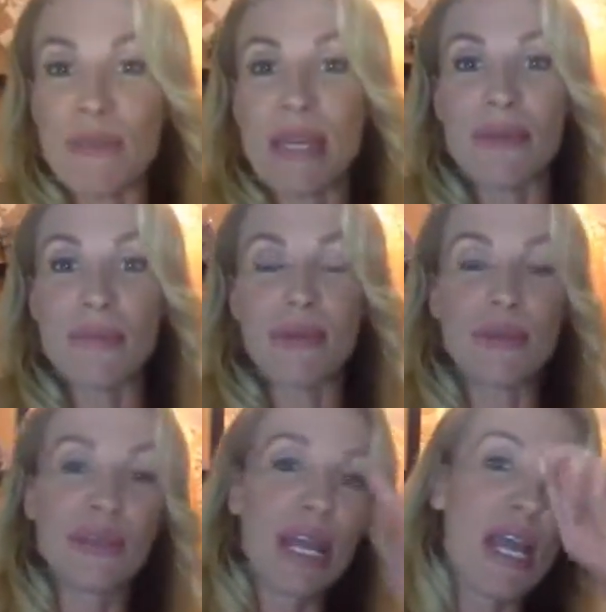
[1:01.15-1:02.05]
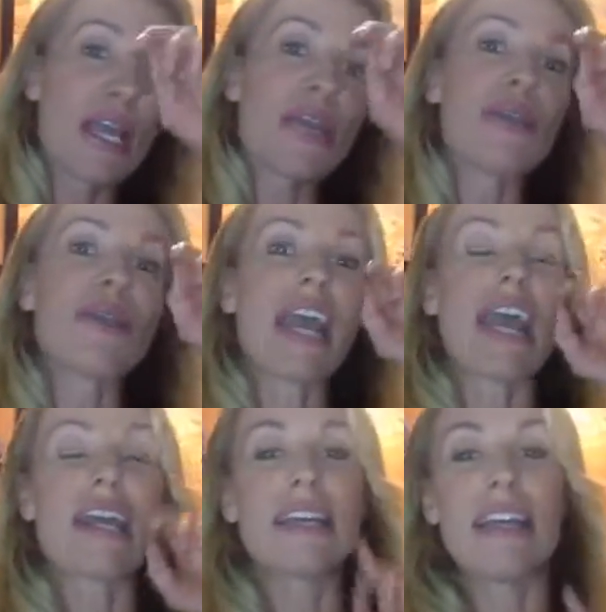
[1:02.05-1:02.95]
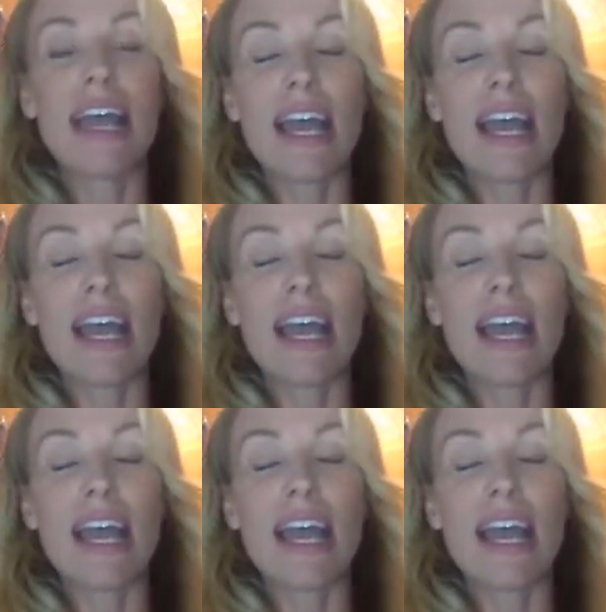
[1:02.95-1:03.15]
for people. You can